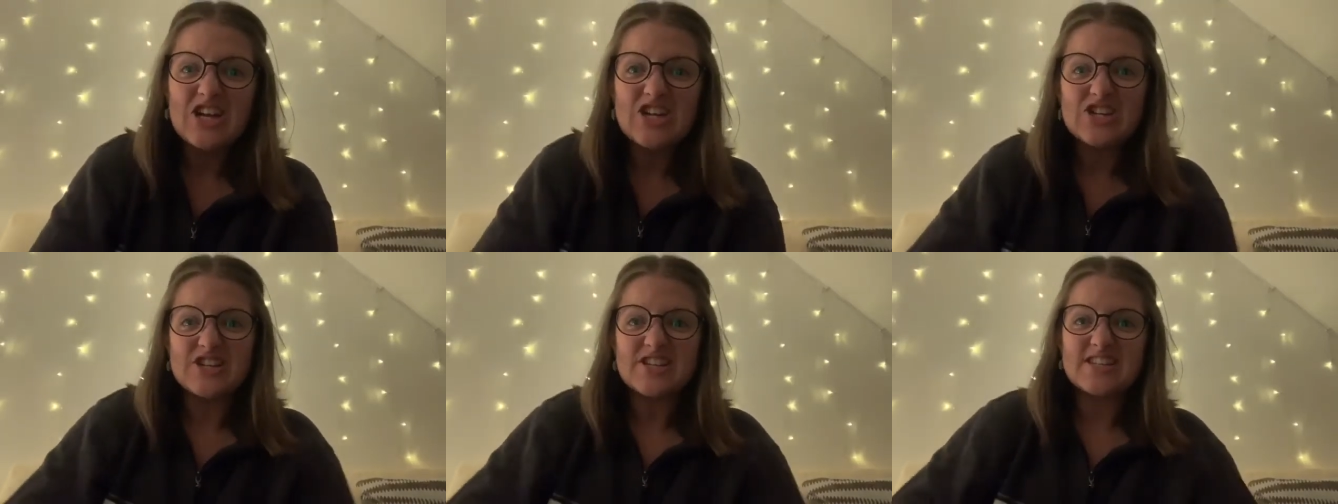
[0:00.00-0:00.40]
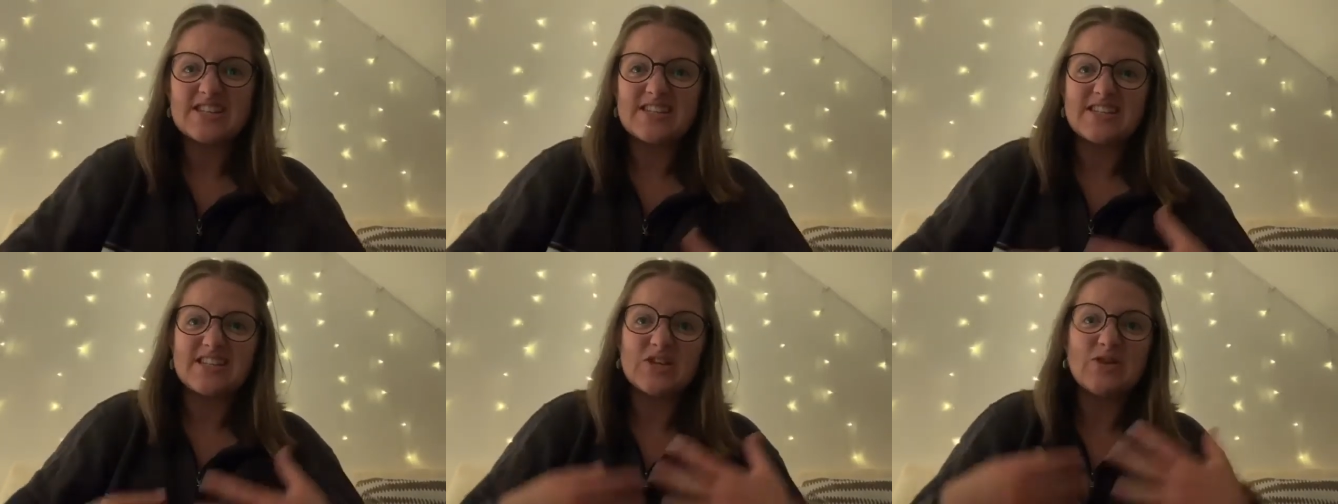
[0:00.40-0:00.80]

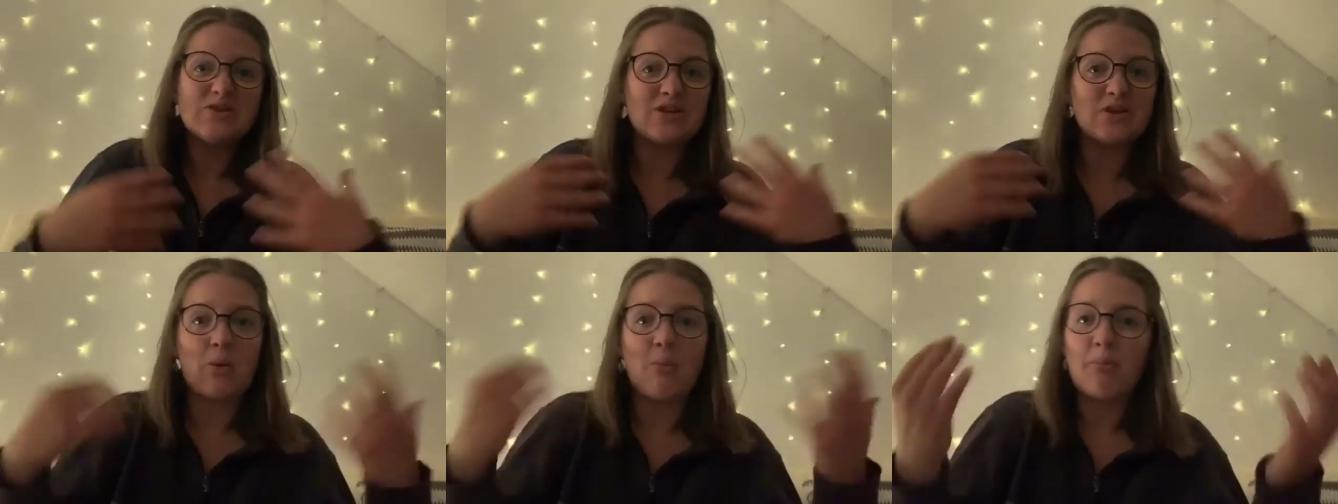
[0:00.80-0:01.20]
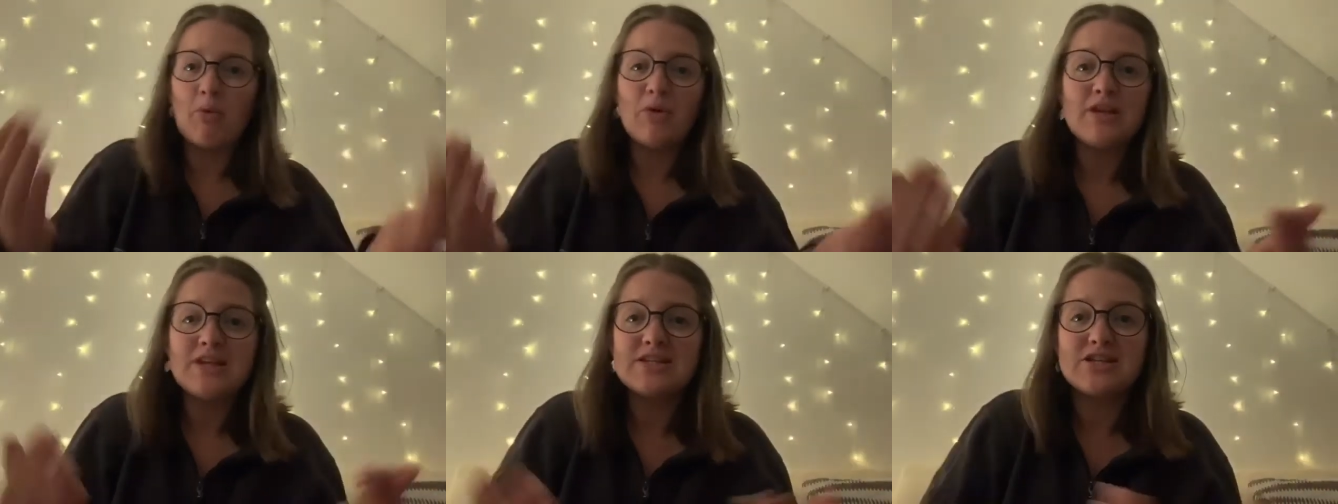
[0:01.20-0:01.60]
just using your
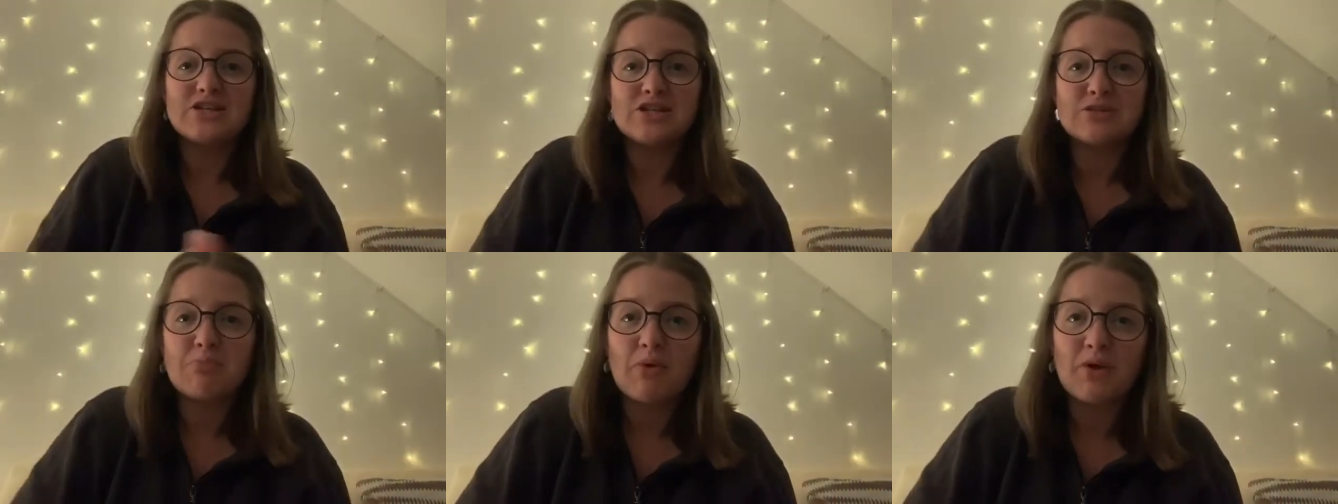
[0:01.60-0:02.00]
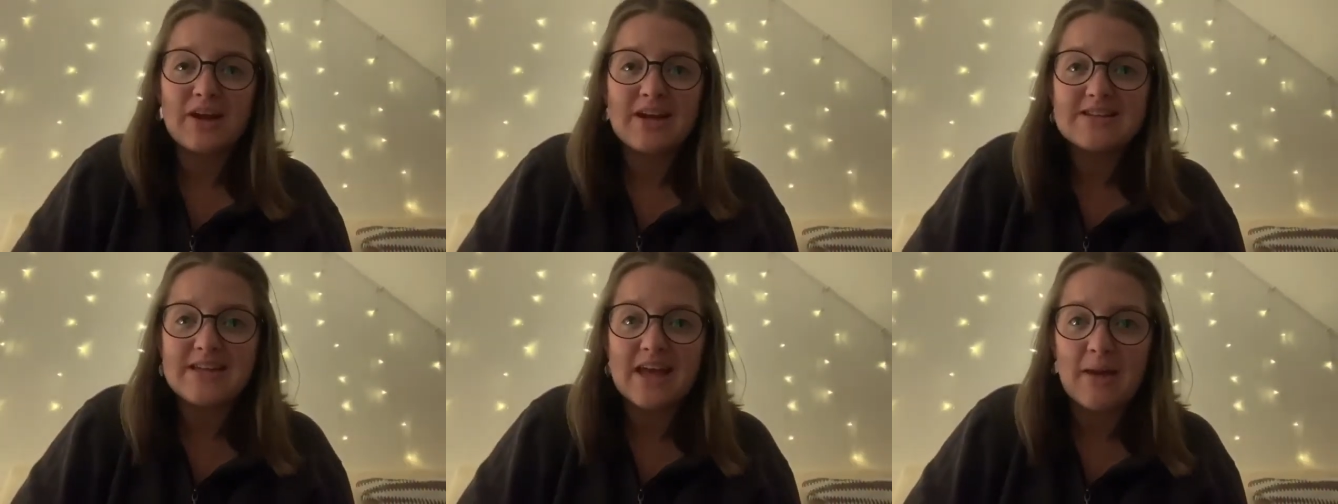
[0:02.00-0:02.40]
bodies to just
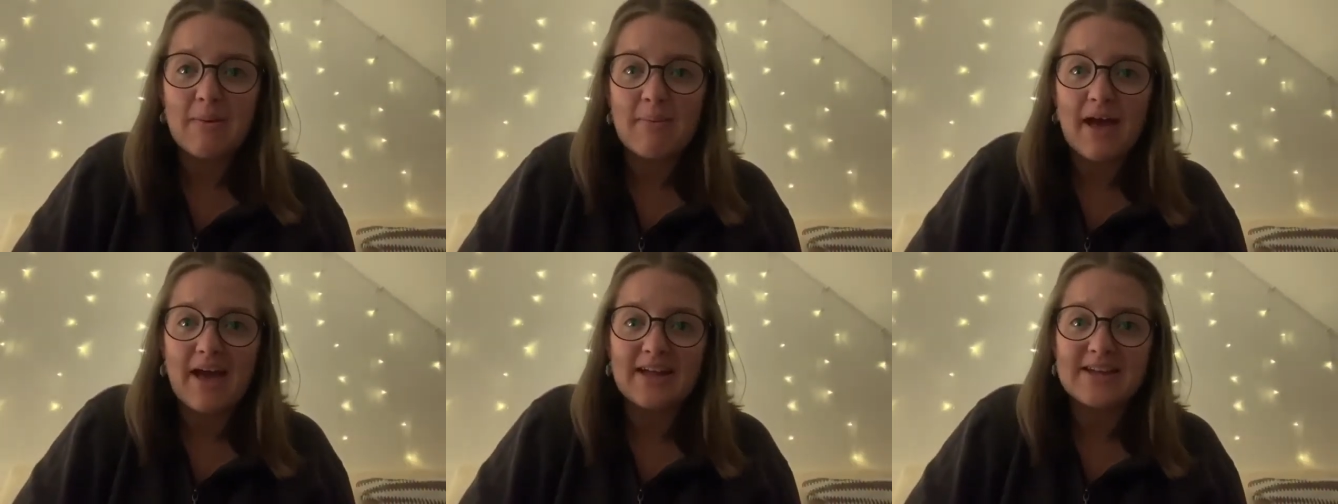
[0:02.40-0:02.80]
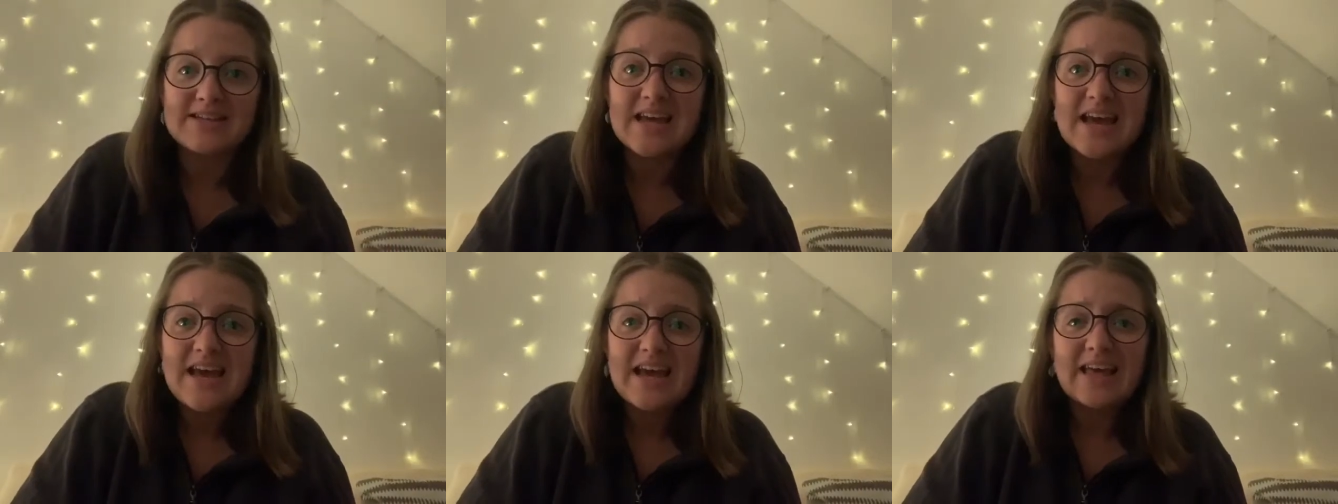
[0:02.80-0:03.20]
praise Him and
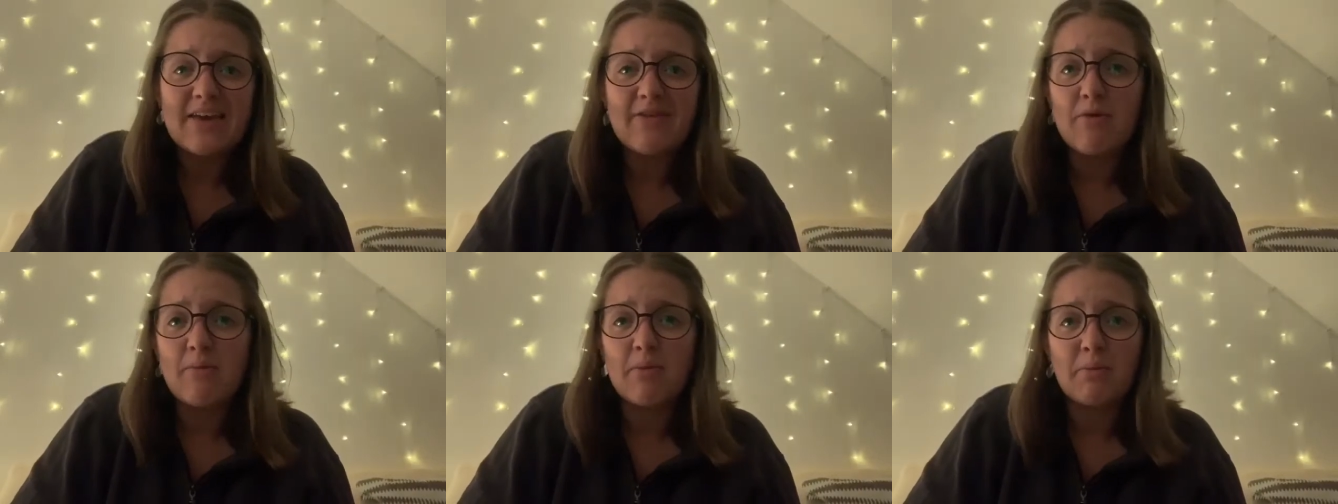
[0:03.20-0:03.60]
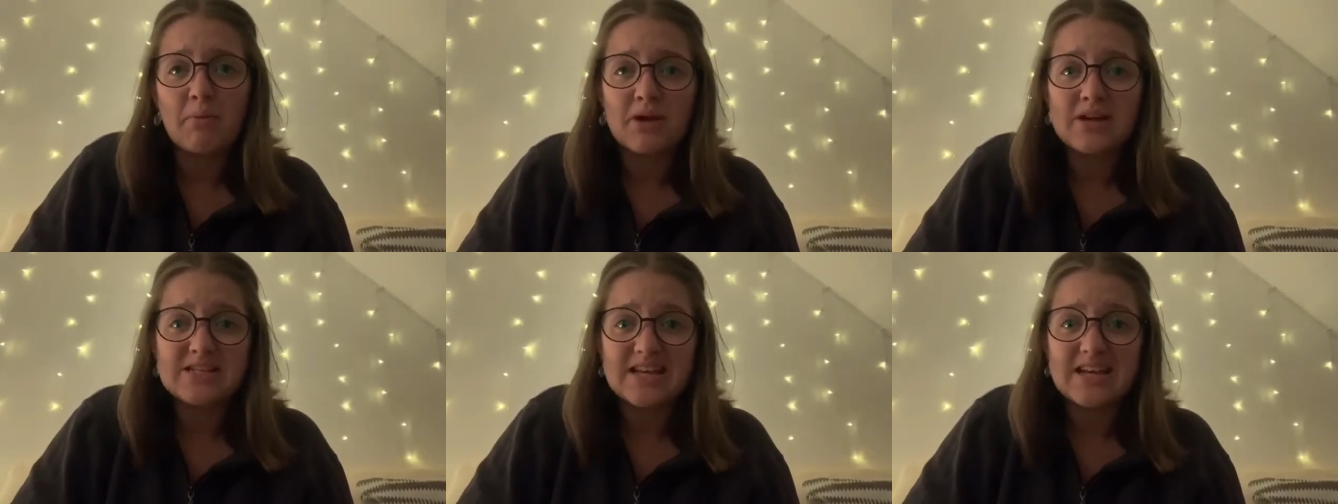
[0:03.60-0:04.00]
give Him the
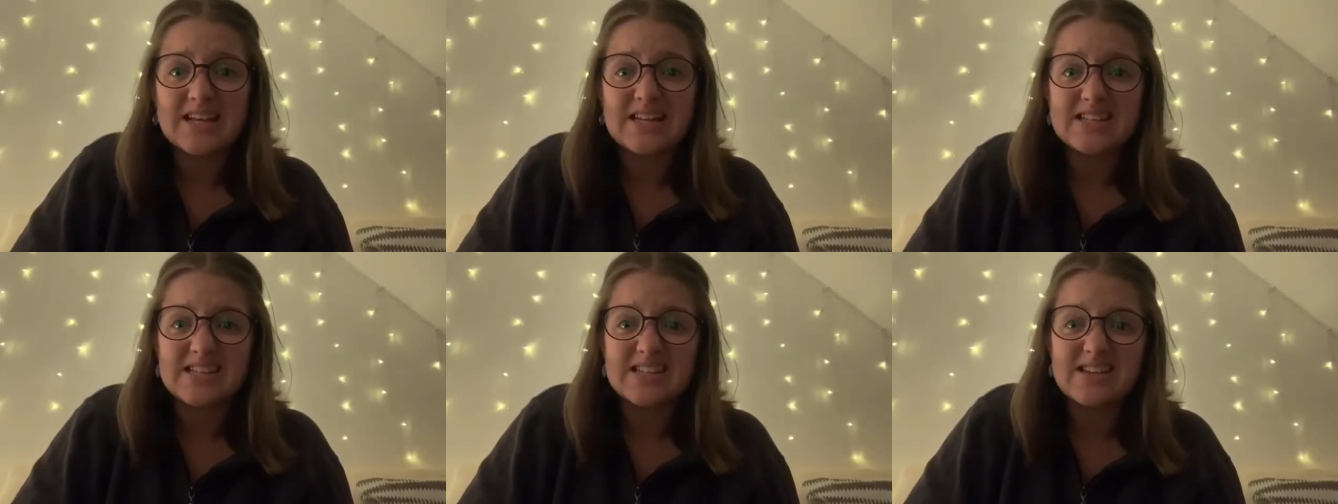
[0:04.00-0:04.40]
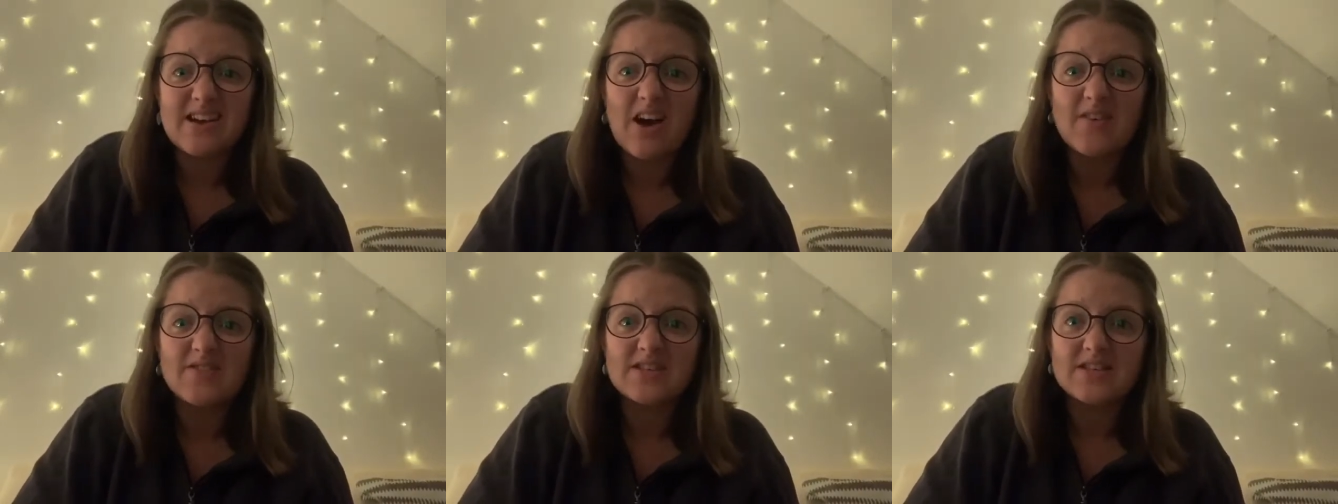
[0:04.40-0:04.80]
praise that He deserves.